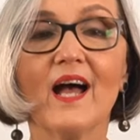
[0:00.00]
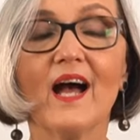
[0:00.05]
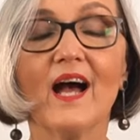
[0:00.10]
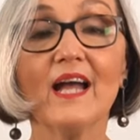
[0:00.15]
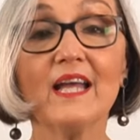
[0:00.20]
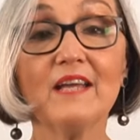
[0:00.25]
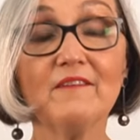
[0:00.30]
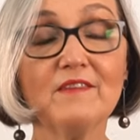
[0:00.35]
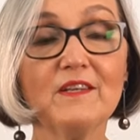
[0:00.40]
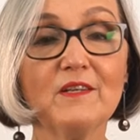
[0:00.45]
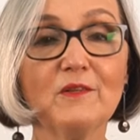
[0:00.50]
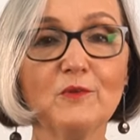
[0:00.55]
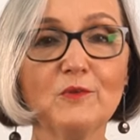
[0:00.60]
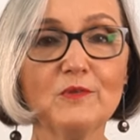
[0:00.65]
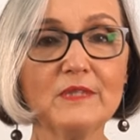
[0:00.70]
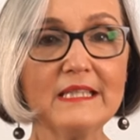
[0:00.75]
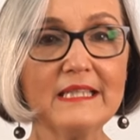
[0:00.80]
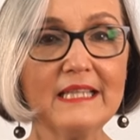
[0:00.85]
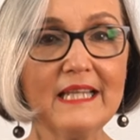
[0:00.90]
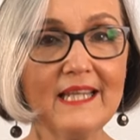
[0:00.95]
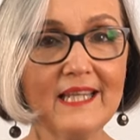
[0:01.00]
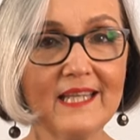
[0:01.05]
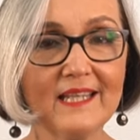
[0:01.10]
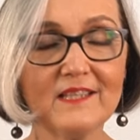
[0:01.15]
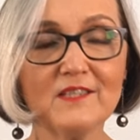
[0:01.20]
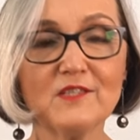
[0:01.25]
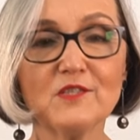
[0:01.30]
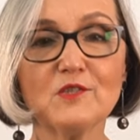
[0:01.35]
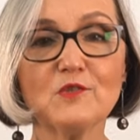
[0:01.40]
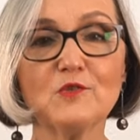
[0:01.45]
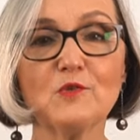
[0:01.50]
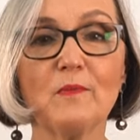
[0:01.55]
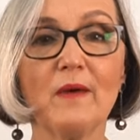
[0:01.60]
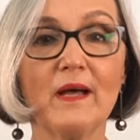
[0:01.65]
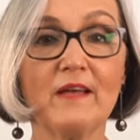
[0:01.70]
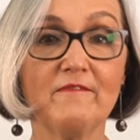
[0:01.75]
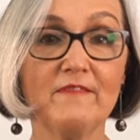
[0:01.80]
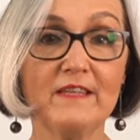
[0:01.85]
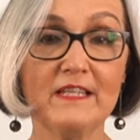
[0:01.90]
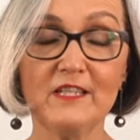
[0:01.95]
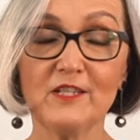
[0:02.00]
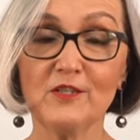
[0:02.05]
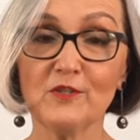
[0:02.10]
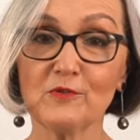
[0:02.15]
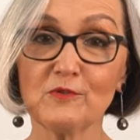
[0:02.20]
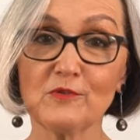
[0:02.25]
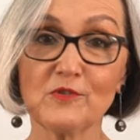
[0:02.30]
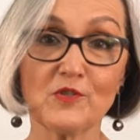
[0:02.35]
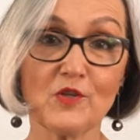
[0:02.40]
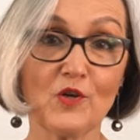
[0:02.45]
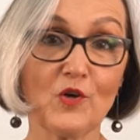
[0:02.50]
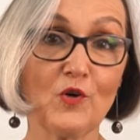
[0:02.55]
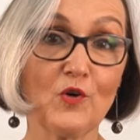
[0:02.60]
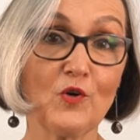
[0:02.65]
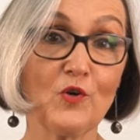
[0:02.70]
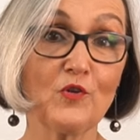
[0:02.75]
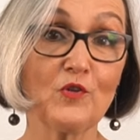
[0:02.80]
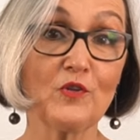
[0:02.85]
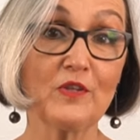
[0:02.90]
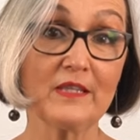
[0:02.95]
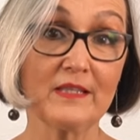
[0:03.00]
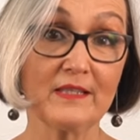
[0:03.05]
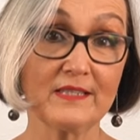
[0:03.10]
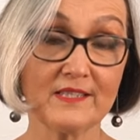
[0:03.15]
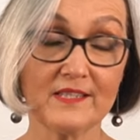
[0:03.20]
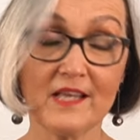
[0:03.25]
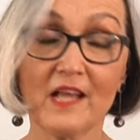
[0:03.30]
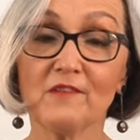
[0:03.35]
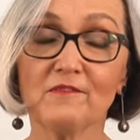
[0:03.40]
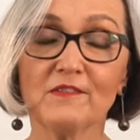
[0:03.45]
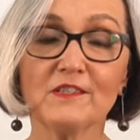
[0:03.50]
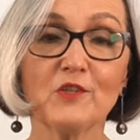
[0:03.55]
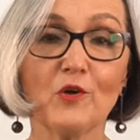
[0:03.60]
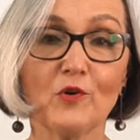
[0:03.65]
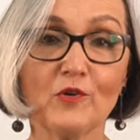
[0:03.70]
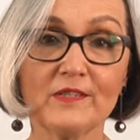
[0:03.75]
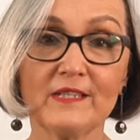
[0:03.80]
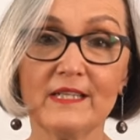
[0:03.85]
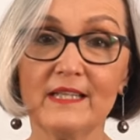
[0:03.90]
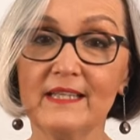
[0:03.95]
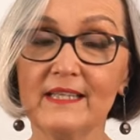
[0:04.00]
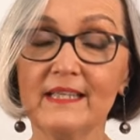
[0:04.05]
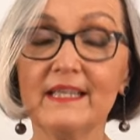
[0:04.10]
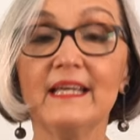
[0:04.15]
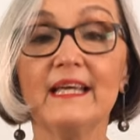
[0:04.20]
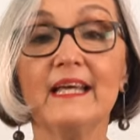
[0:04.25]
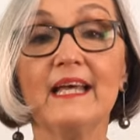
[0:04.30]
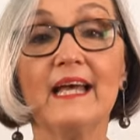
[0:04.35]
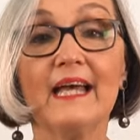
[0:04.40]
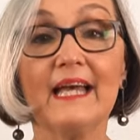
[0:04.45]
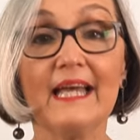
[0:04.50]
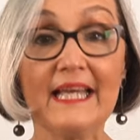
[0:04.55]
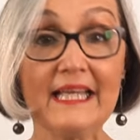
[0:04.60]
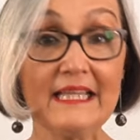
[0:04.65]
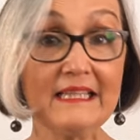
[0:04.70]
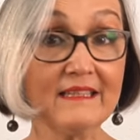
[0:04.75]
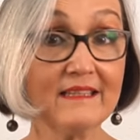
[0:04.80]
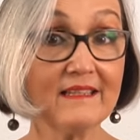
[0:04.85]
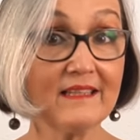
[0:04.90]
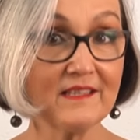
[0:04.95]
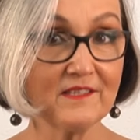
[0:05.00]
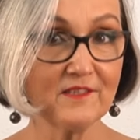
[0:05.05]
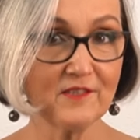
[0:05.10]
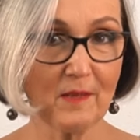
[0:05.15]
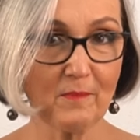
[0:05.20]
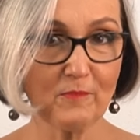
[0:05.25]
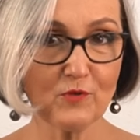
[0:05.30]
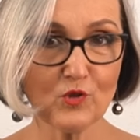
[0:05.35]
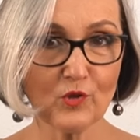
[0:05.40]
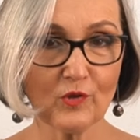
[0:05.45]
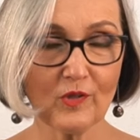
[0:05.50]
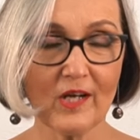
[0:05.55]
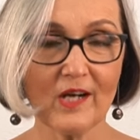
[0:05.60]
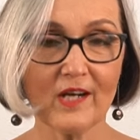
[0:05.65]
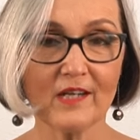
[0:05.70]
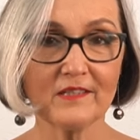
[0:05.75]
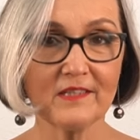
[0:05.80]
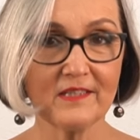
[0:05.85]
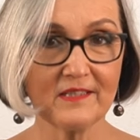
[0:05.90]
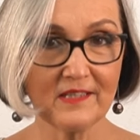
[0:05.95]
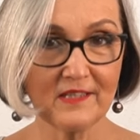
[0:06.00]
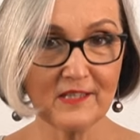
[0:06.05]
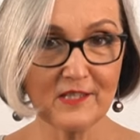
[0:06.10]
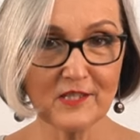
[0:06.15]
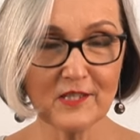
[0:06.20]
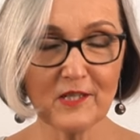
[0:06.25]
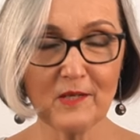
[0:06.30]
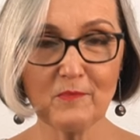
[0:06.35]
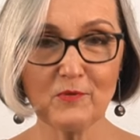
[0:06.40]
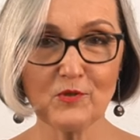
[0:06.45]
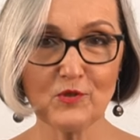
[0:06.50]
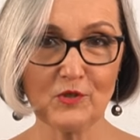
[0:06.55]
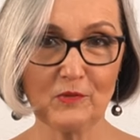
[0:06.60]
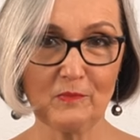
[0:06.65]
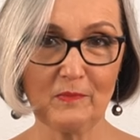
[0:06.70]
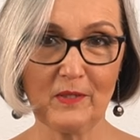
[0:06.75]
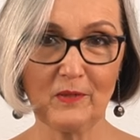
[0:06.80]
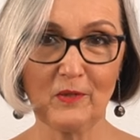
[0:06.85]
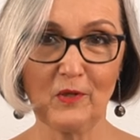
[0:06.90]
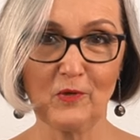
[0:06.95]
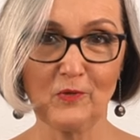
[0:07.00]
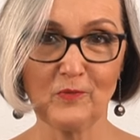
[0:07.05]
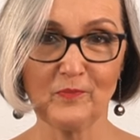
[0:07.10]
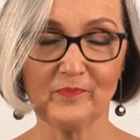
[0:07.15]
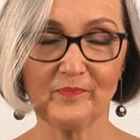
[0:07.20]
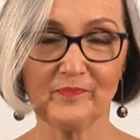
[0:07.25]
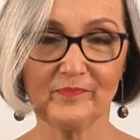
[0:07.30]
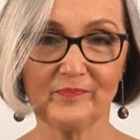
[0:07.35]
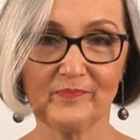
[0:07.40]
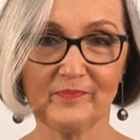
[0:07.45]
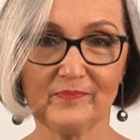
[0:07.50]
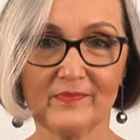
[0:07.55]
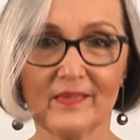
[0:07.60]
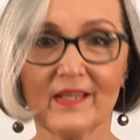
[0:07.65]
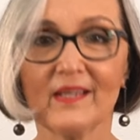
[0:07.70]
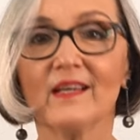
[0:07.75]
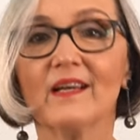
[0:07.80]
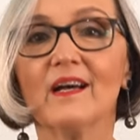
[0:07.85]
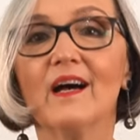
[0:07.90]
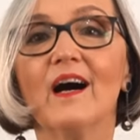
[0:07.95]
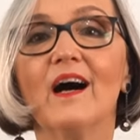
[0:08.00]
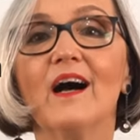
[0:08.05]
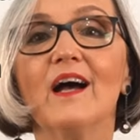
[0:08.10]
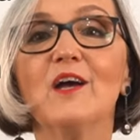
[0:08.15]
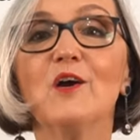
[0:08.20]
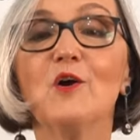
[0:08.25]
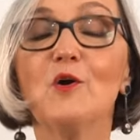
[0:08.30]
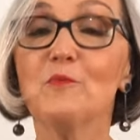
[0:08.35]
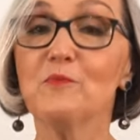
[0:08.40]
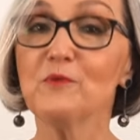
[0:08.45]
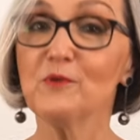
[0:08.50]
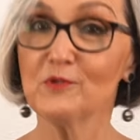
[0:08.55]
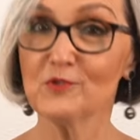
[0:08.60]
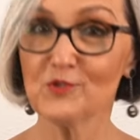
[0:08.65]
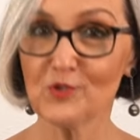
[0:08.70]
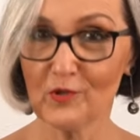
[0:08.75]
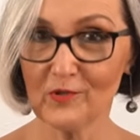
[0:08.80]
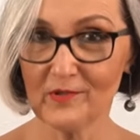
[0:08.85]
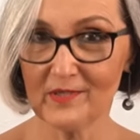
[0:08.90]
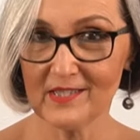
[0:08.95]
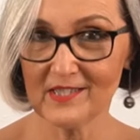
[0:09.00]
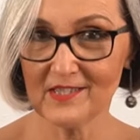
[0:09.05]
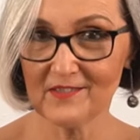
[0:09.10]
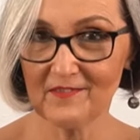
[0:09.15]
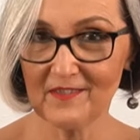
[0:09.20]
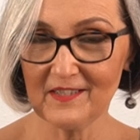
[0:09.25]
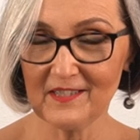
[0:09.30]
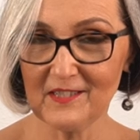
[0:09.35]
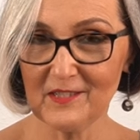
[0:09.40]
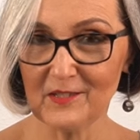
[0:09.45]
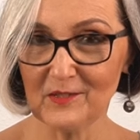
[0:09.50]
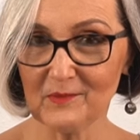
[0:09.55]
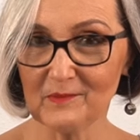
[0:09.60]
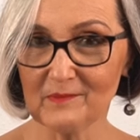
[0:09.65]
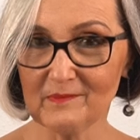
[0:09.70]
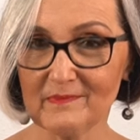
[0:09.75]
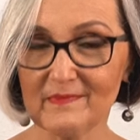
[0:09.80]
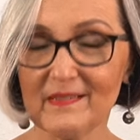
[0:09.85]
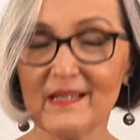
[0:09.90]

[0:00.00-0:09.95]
I have included links to my videos on Salvador Dali and conceptual art in the description below. I hope you enjoyed this video.